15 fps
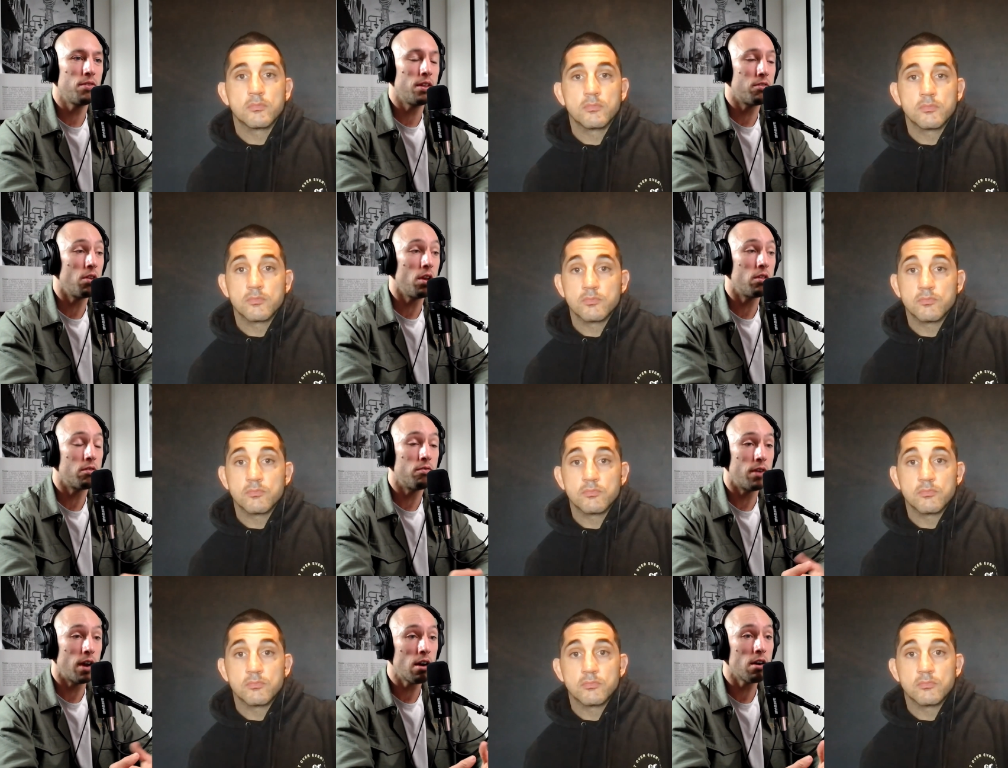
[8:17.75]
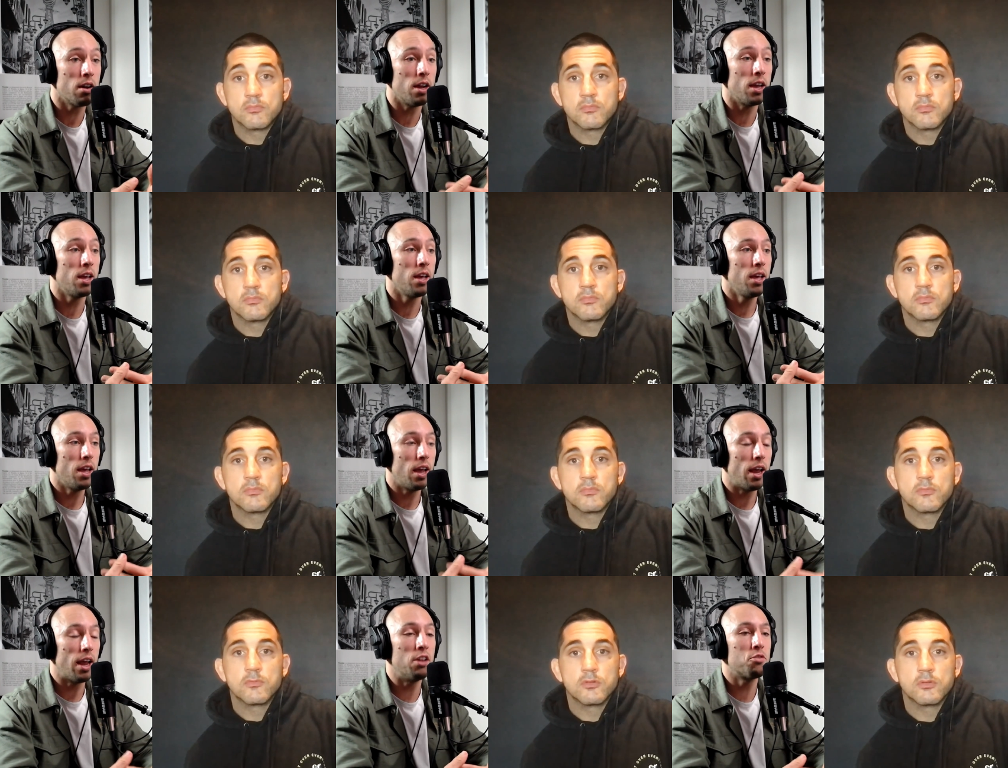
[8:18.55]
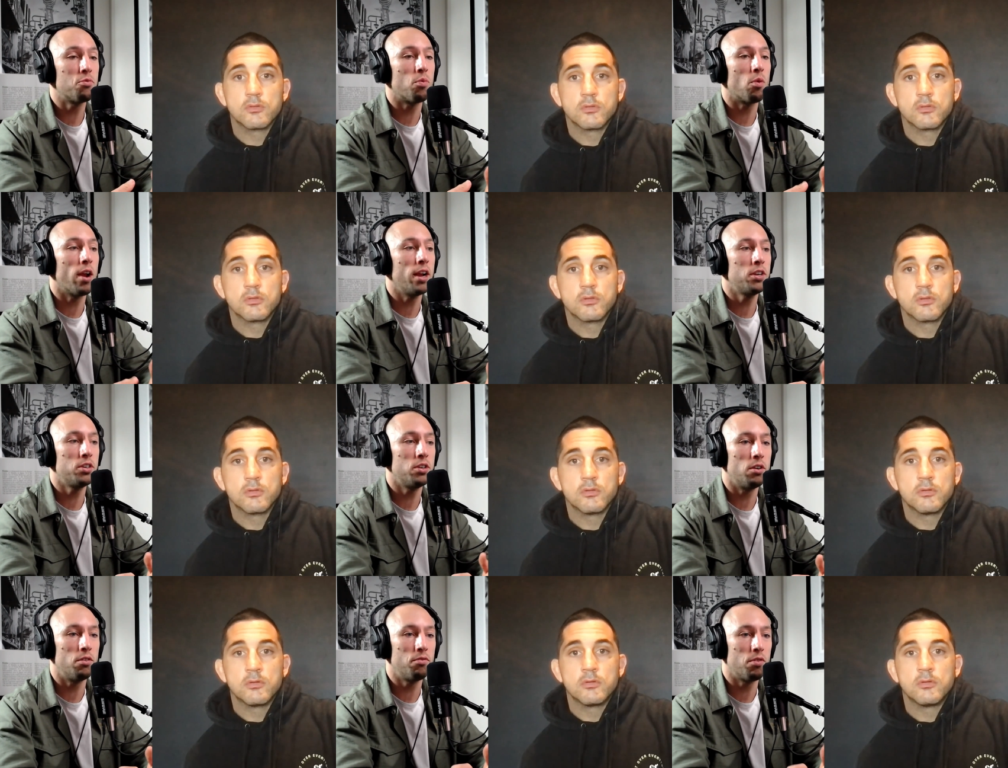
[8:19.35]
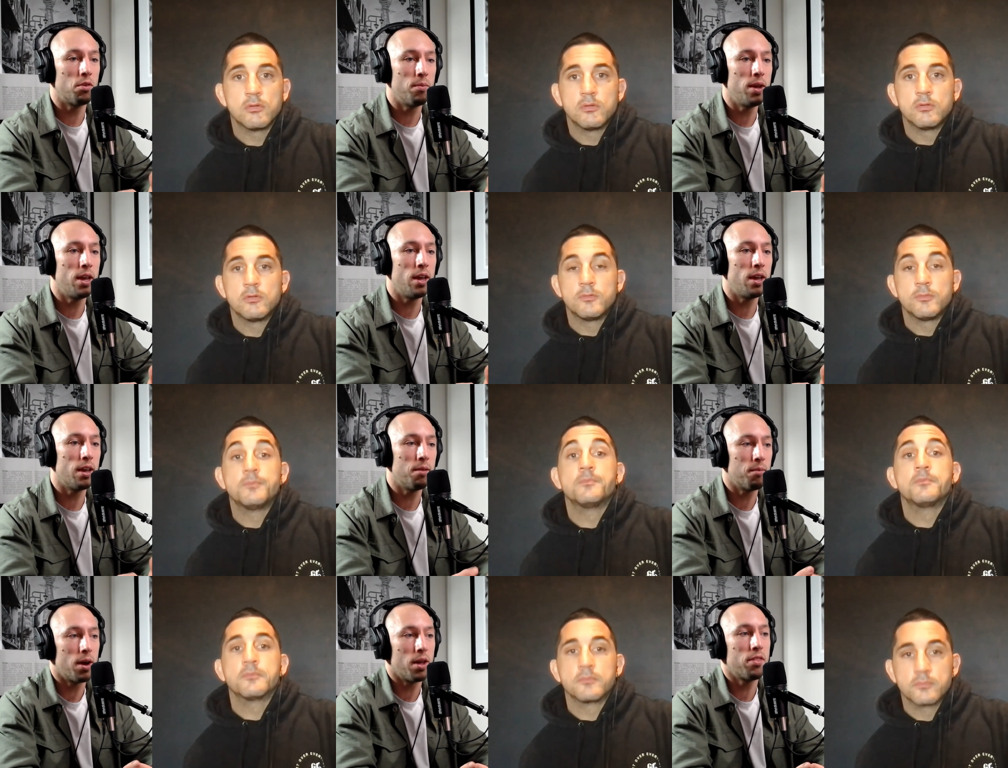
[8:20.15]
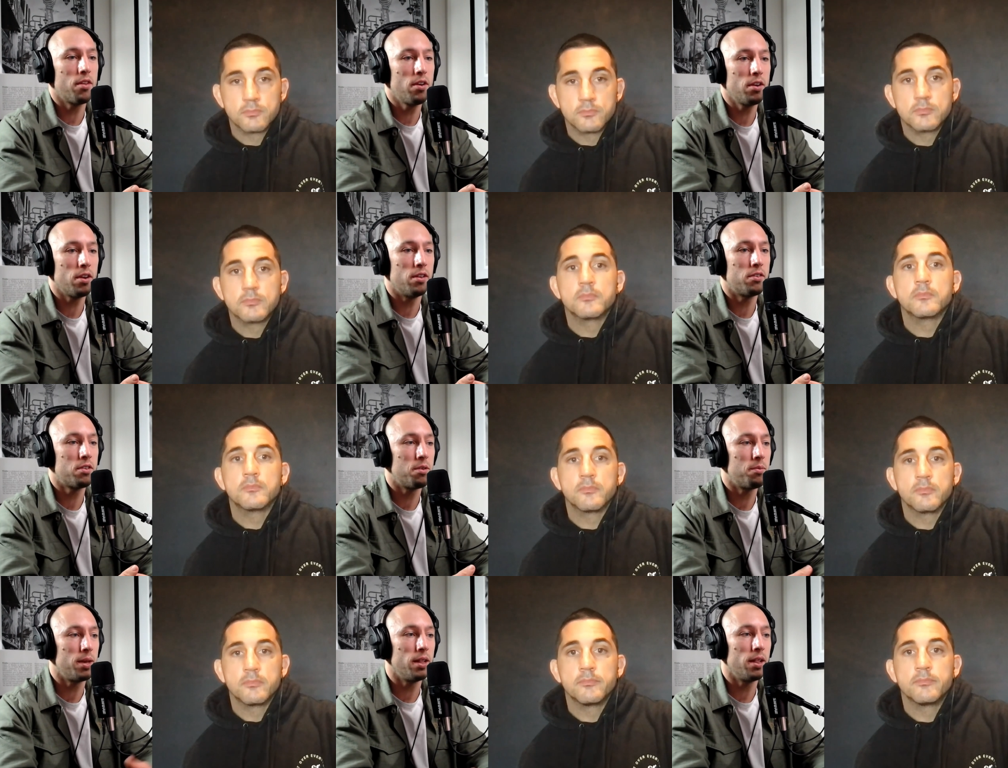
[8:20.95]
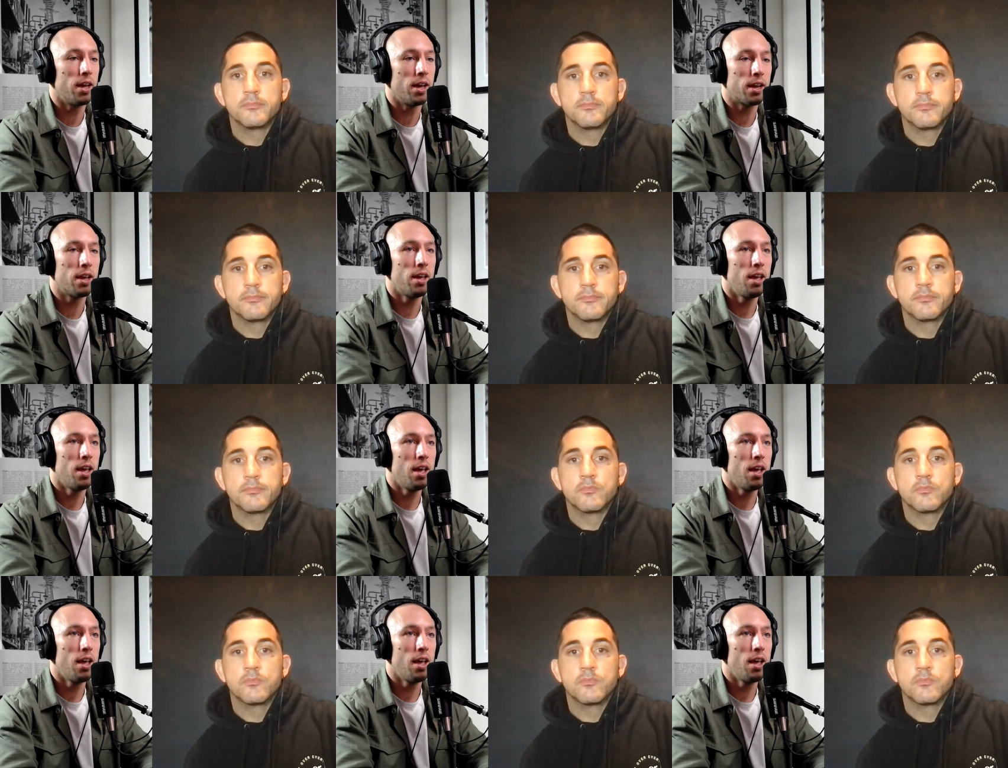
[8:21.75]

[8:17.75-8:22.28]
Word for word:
Speaker 1: It's it's very inspirational for me in my 30s to be like